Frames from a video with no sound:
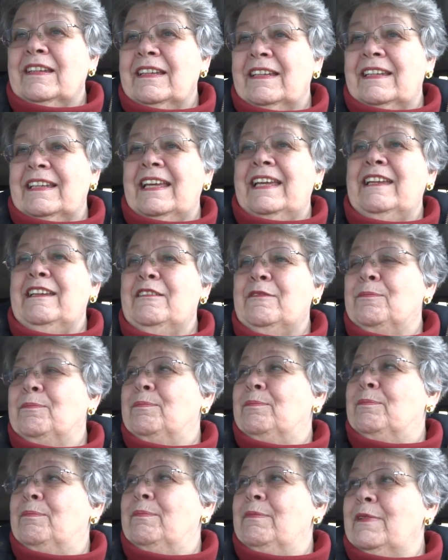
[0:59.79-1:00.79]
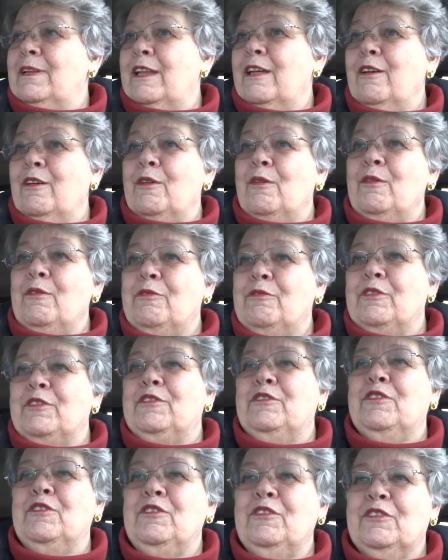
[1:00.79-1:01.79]
laid low for
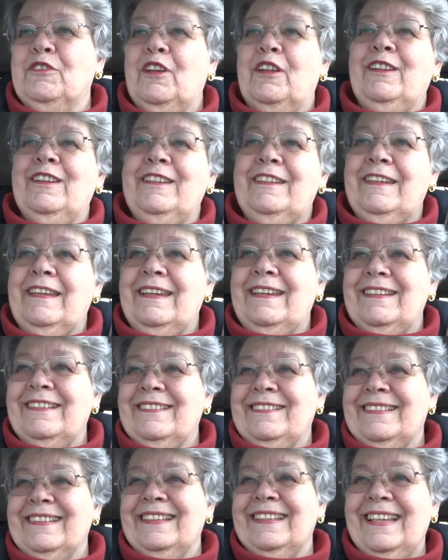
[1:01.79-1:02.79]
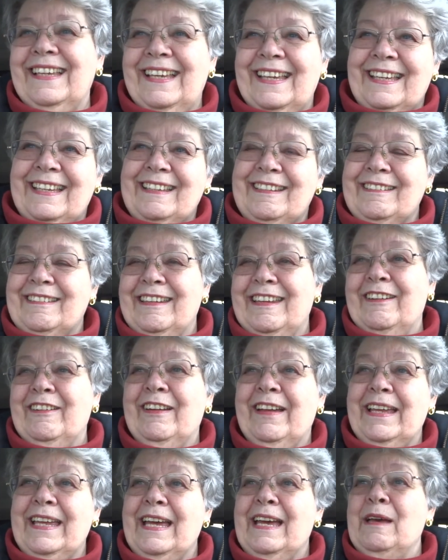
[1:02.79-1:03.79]
two solid days. And here
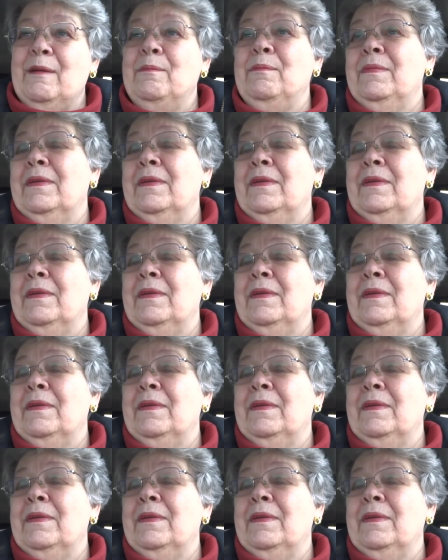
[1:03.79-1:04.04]
I am.